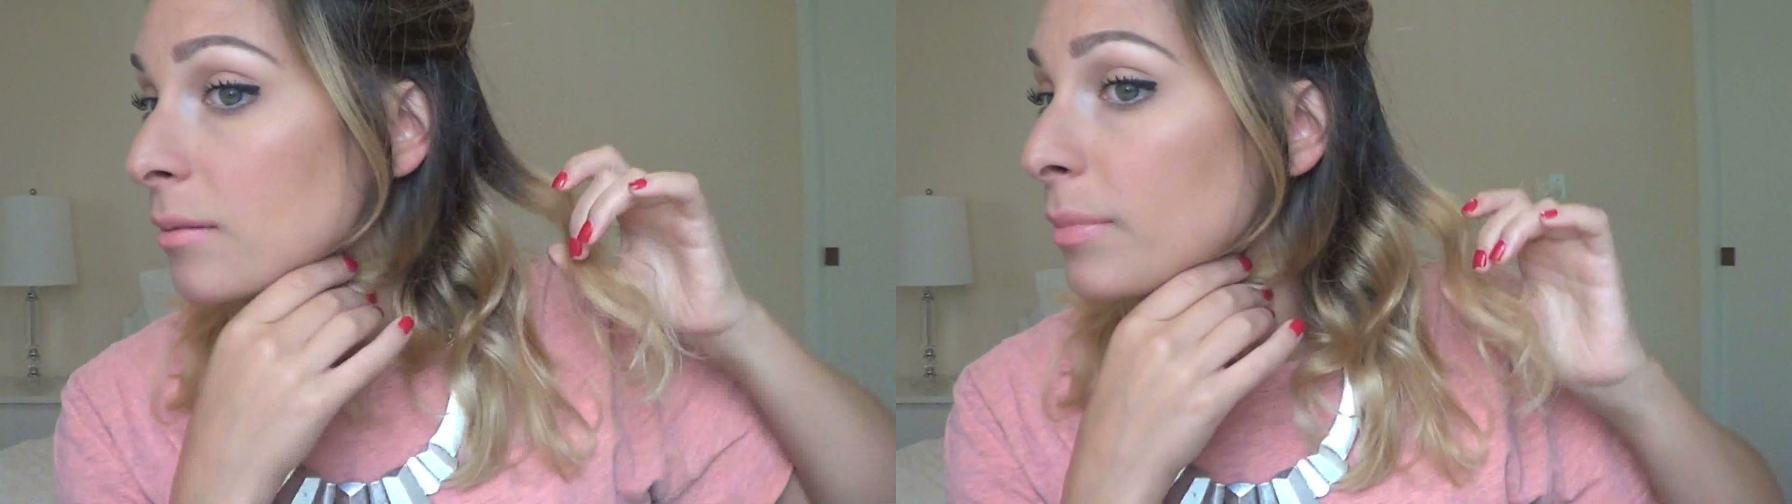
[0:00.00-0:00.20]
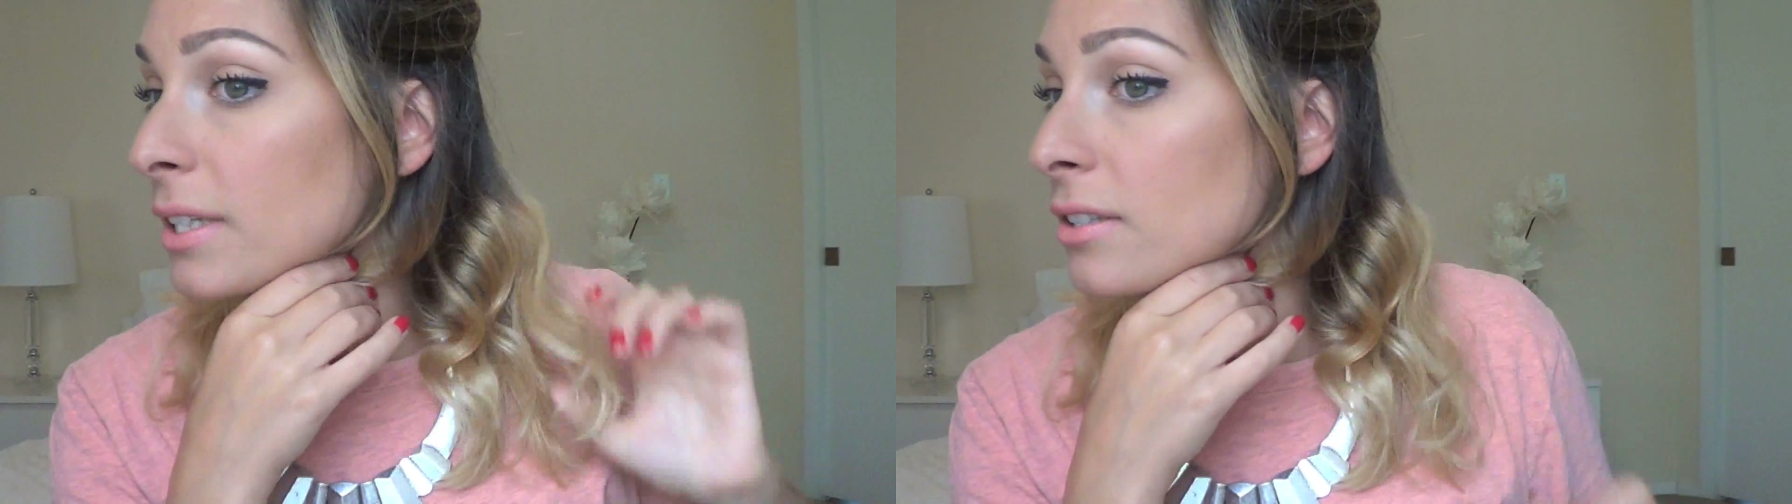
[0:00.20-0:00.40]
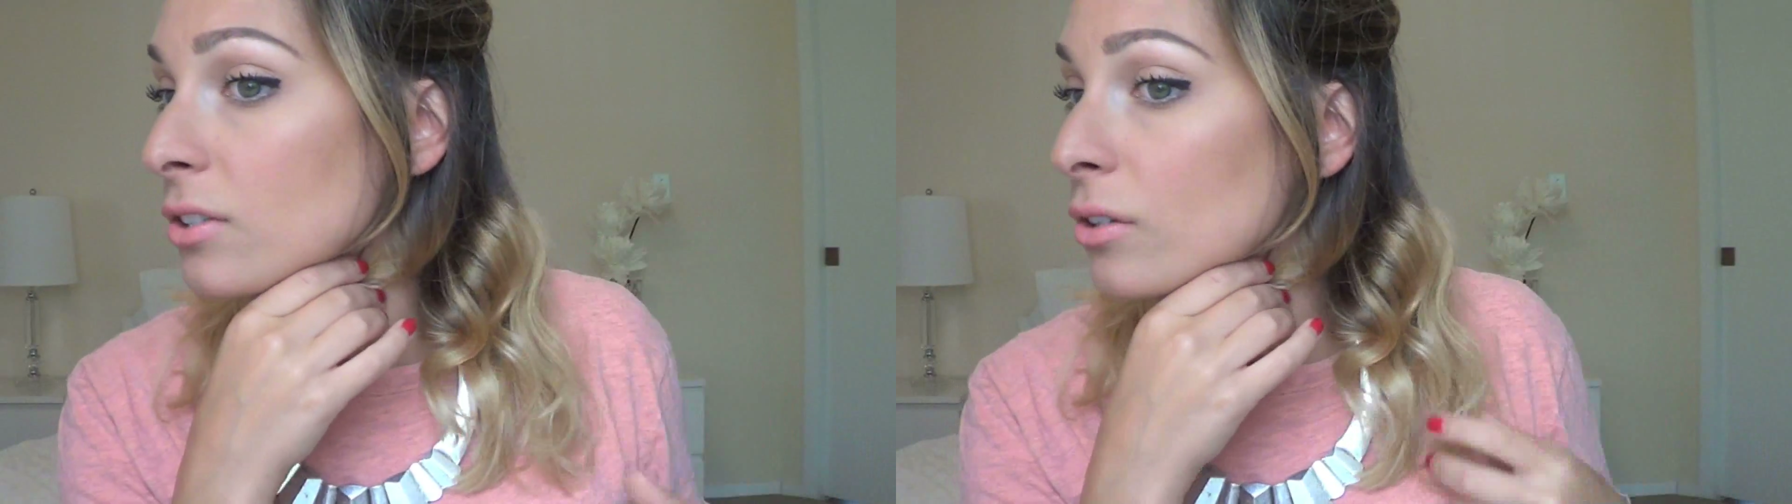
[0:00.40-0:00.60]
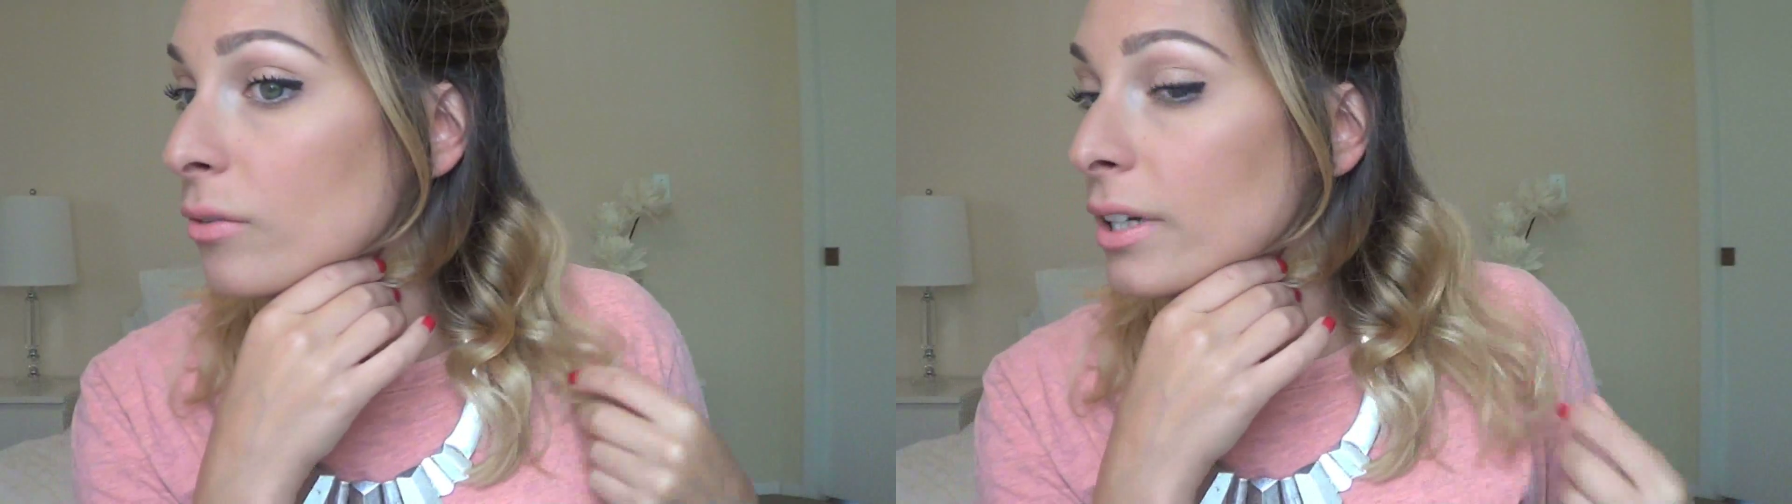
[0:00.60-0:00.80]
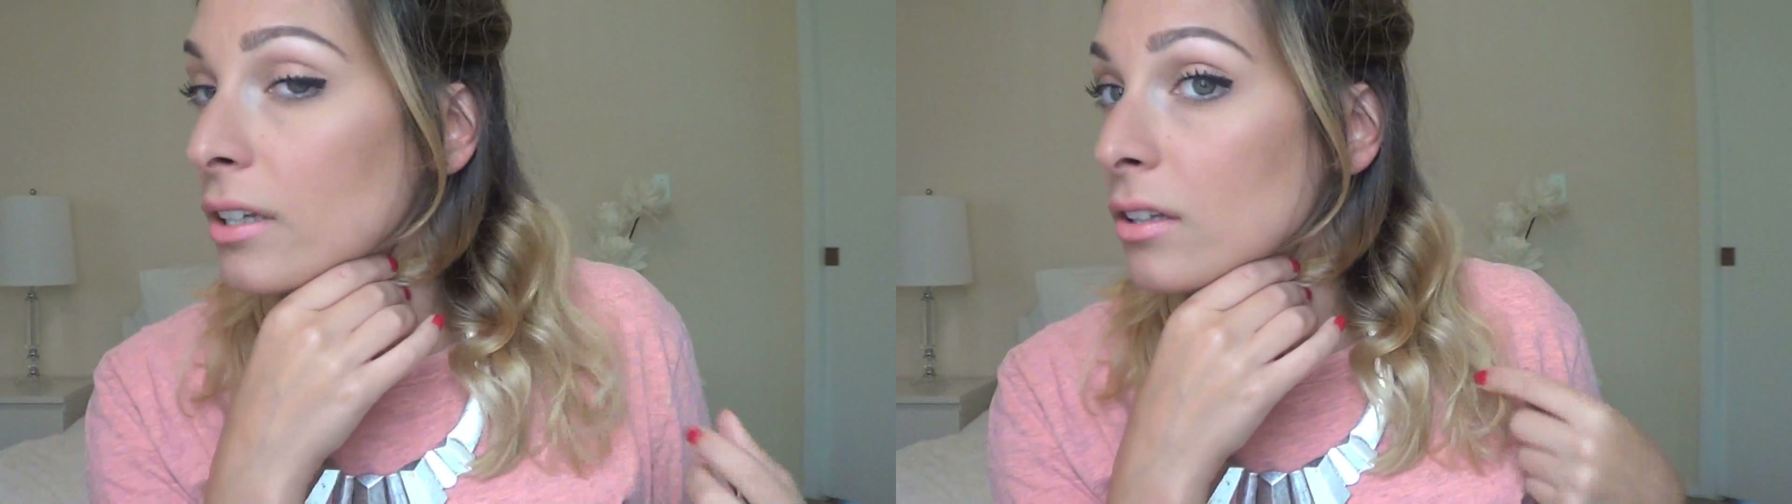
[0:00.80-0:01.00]
Some pieces are
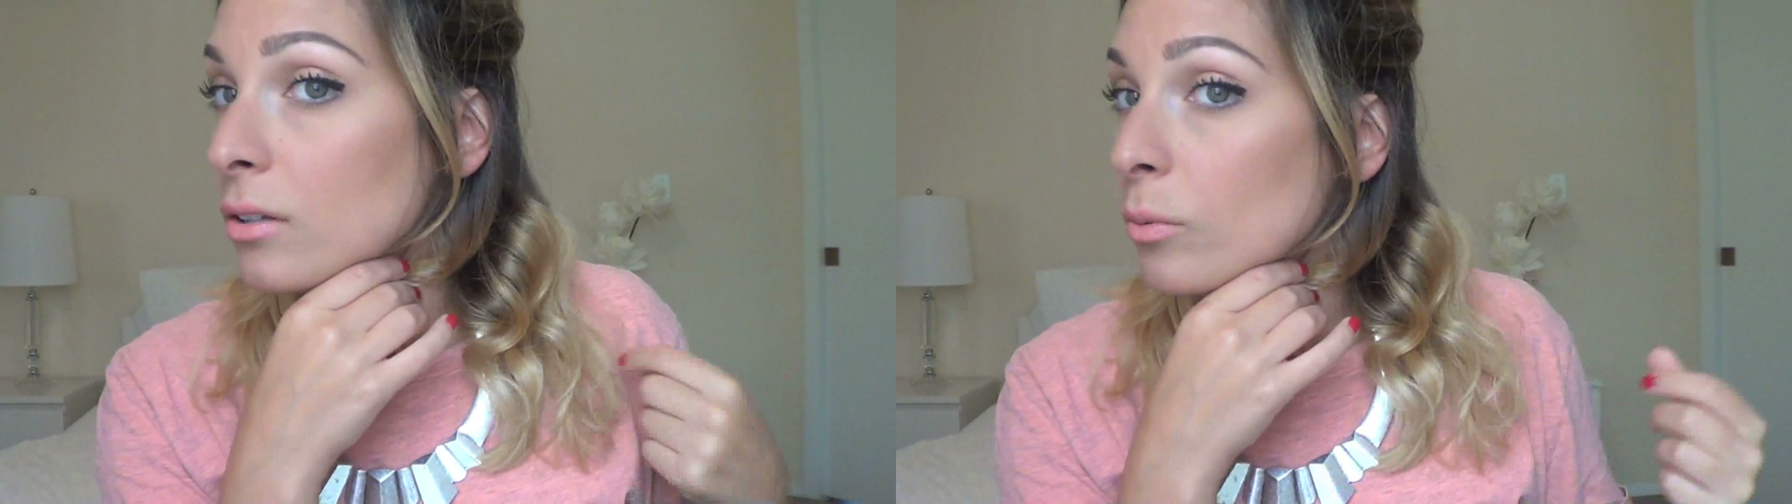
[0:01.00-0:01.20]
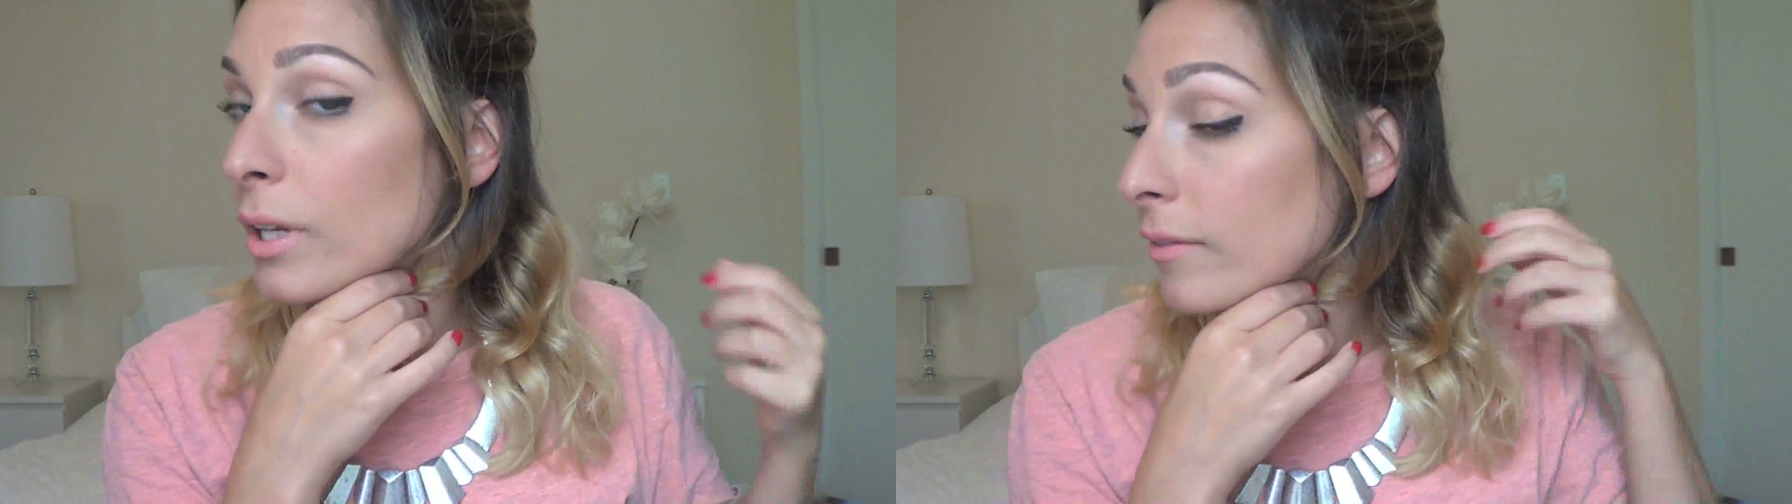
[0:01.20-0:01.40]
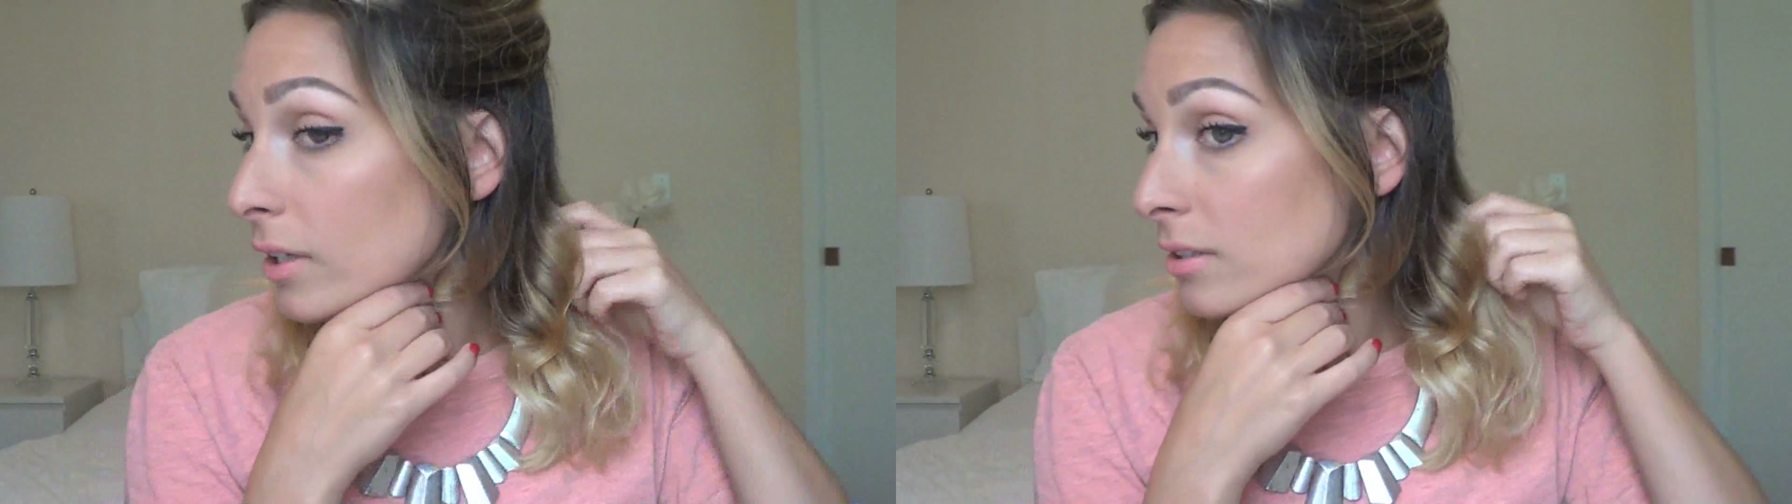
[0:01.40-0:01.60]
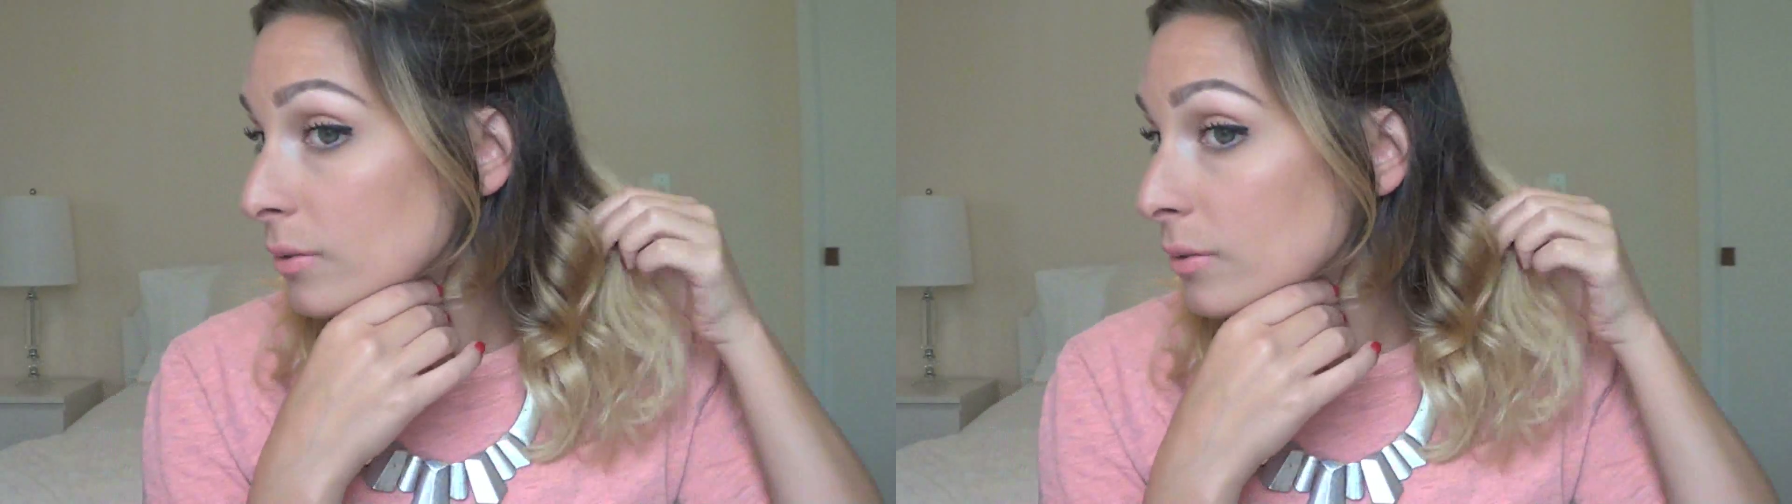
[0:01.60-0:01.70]
already a little wavy,